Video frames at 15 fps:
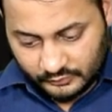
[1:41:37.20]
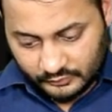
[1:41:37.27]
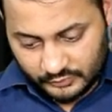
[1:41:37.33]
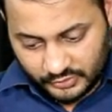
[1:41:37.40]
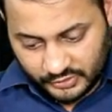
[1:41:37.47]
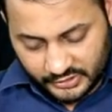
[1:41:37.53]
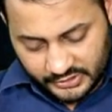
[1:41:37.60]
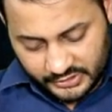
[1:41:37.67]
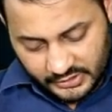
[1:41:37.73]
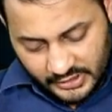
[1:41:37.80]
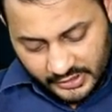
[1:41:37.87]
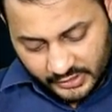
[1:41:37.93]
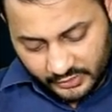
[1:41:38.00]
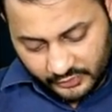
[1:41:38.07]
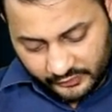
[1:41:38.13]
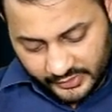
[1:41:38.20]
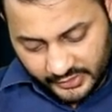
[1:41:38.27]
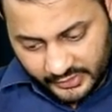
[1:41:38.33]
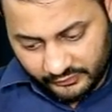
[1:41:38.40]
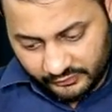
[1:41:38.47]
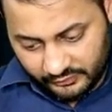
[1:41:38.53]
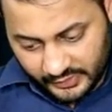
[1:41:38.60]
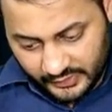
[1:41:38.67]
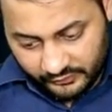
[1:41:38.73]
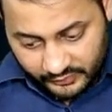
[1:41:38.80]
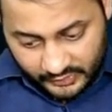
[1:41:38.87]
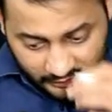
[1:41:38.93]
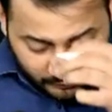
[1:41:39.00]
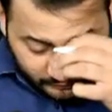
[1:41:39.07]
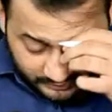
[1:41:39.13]

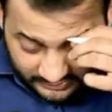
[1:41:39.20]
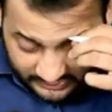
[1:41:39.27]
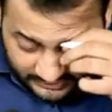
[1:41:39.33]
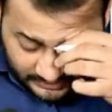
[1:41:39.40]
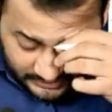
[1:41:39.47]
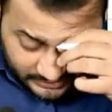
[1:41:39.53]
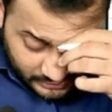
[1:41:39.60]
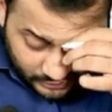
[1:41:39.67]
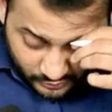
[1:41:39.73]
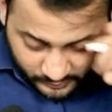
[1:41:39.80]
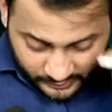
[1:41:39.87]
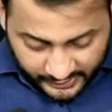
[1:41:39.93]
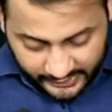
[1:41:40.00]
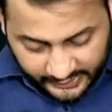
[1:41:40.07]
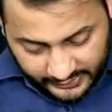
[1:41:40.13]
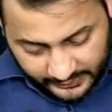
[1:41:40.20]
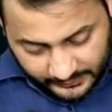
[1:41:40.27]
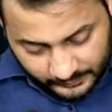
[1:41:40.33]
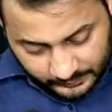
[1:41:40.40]
$6,25,000 in the numerator.